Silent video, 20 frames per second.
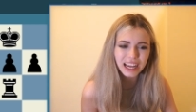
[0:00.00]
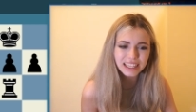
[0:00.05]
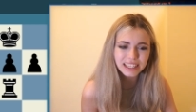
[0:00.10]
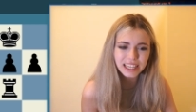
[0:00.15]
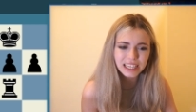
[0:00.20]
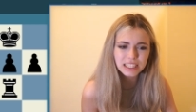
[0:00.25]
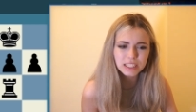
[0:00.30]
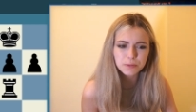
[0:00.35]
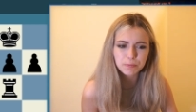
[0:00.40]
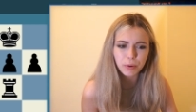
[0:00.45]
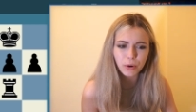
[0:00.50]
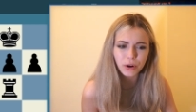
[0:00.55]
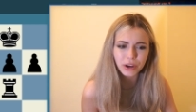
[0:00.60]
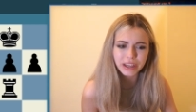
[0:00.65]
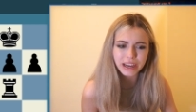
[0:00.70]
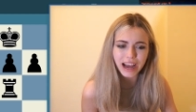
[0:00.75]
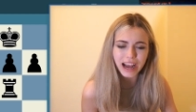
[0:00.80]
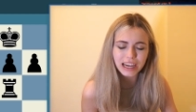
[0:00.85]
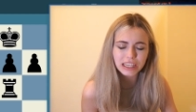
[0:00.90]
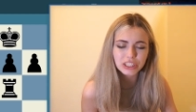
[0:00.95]
at this
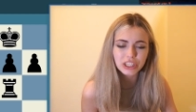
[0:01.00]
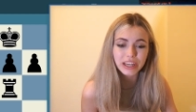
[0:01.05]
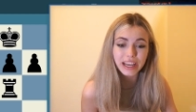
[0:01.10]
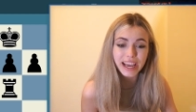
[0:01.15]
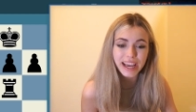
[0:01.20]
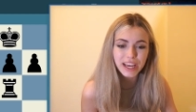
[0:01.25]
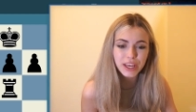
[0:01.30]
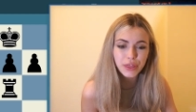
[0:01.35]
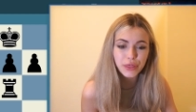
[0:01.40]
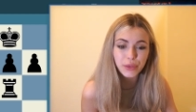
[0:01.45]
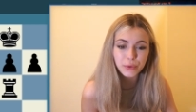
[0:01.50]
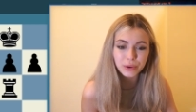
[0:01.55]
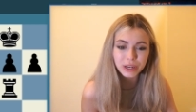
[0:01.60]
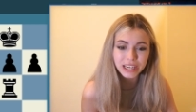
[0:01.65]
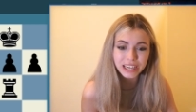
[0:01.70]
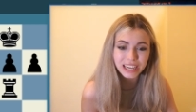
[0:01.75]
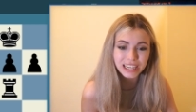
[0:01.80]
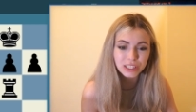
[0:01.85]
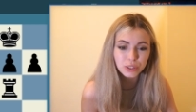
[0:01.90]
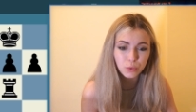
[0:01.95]
point actually
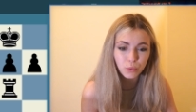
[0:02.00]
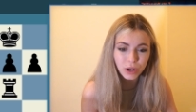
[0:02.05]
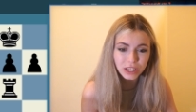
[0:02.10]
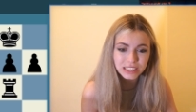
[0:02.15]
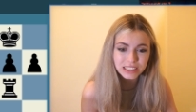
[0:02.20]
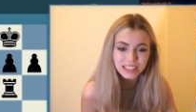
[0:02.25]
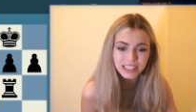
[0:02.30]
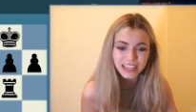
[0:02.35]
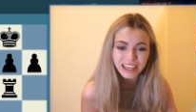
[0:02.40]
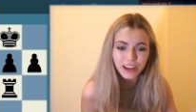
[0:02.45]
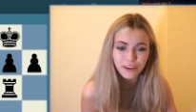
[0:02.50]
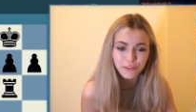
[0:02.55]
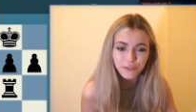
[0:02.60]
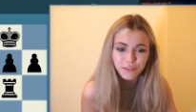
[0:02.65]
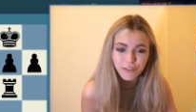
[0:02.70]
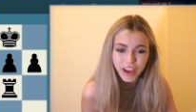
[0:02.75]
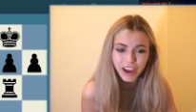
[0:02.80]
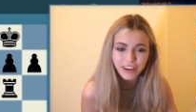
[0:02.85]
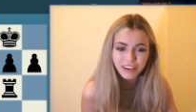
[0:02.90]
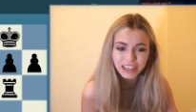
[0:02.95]
a3 is once again a
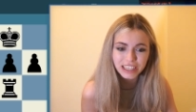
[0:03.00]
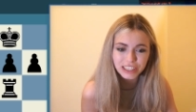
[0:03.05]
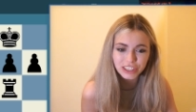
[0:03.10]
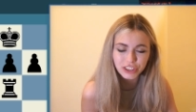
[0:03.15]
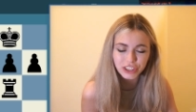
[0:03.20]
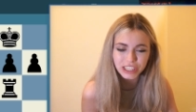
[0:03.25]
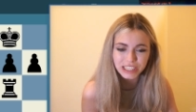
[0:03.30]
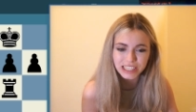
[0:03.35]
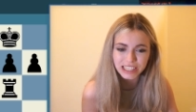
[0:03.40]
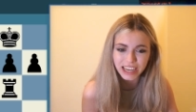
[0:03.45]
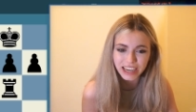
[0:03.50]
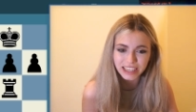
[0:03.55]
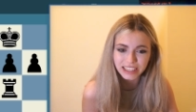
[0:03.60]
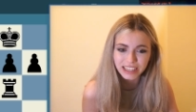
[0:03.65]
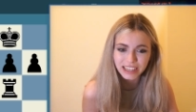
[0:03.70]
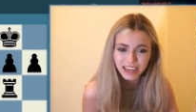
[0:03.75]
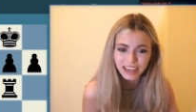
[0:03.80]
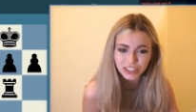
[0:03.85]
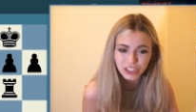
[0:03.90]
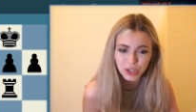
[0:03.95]
very interesting
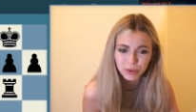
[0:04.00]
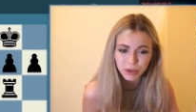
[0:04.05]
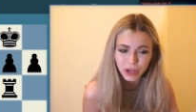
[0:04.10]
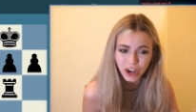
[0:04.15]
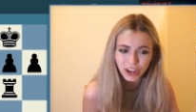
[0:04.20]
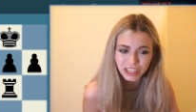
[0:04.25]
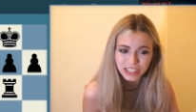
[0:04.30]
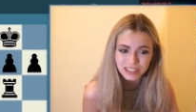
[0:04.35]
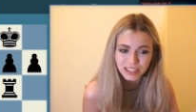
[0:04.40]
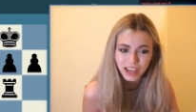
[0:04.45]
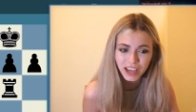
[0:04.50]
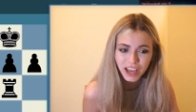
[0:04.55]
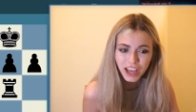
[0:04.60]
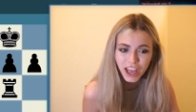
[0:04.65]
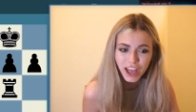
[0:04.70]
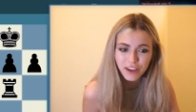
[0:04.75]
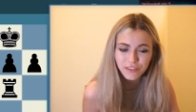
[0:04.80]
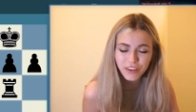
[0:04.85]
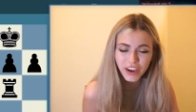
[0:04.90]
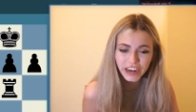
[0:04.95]
idea, to be honest.
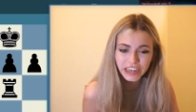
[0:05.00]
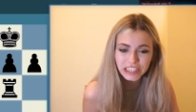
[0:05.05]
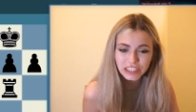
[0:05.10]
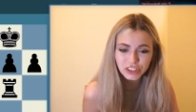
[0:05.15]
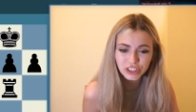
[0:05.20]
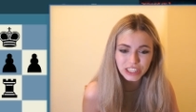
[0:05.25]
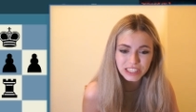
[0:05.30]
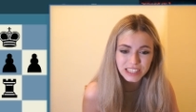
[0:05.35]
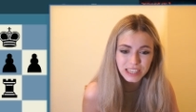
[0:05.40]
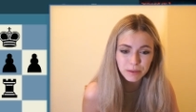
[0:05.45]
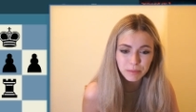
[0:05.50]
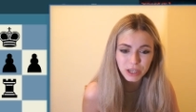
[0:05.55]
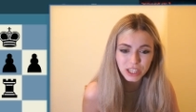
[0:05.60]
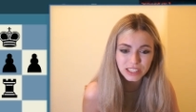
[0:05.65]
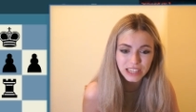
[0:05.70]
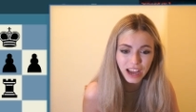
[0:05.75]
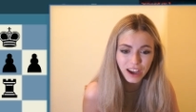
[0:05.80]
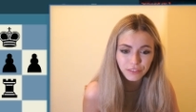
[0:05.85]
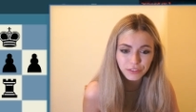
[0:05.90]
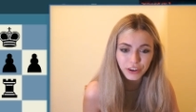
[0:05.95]
Very interesting, because
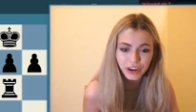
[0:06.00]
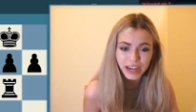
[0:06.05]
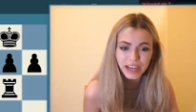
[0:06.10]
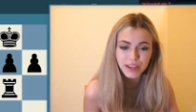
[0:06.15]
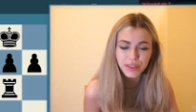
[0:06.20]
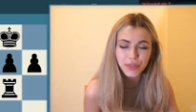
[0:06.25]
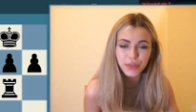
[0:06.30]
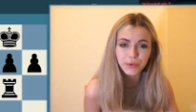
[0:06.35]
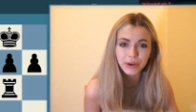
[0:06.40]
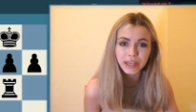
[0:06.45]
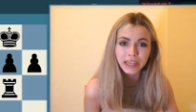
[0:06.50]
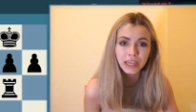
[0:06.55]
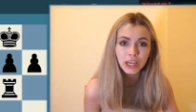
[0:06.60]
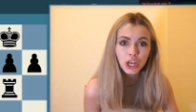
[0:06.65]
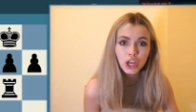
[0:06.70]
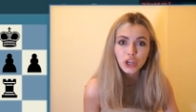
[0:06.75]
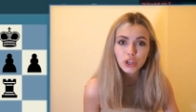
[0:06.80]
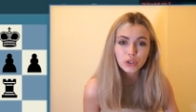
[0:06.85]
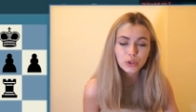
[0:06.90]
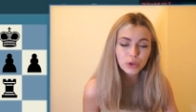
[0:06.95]
after a3
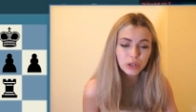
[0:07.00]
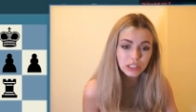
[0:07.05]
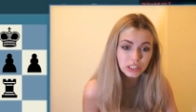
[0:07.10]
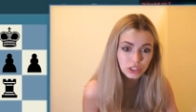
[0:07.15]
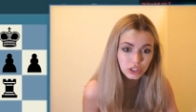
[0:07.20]
you're